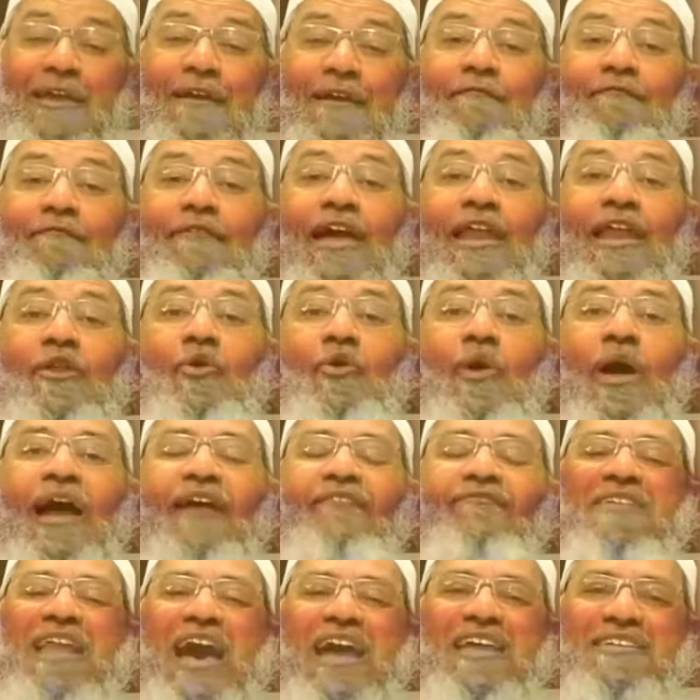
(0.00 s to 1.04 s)
When you
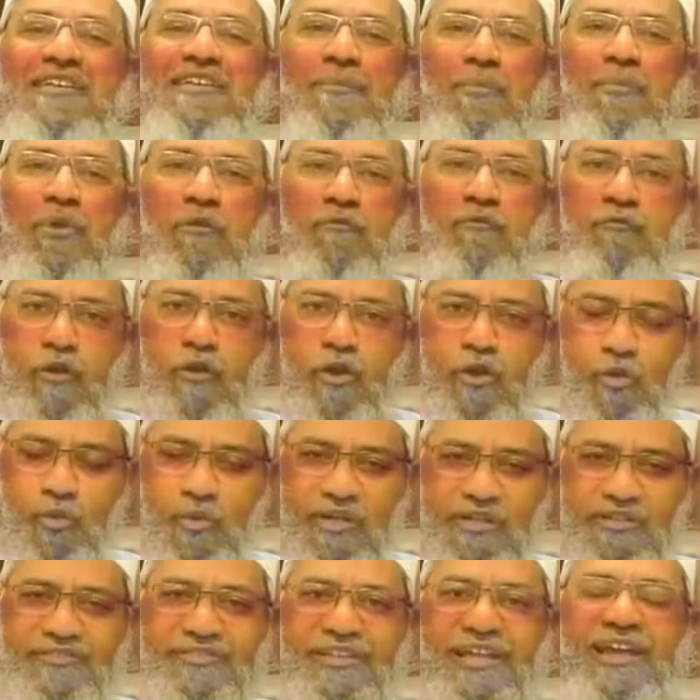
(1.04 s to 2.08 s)
have large number of
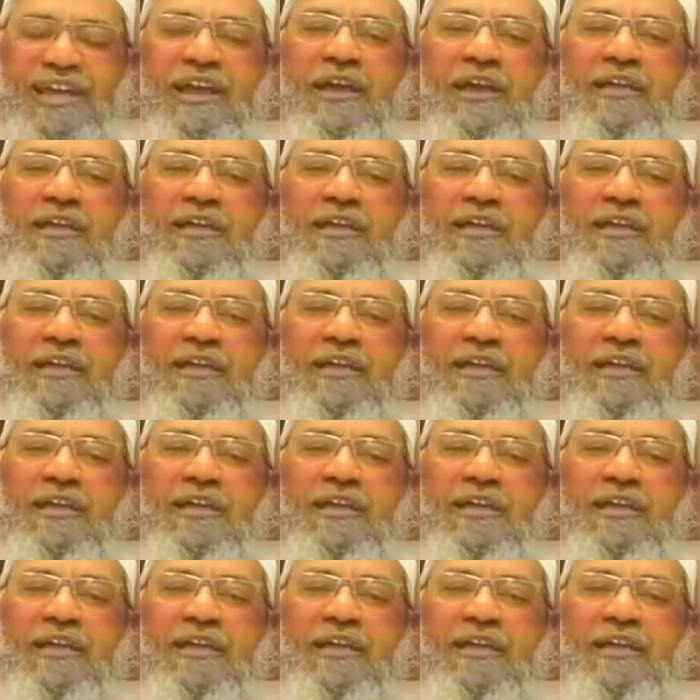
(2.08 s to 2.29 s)
followers,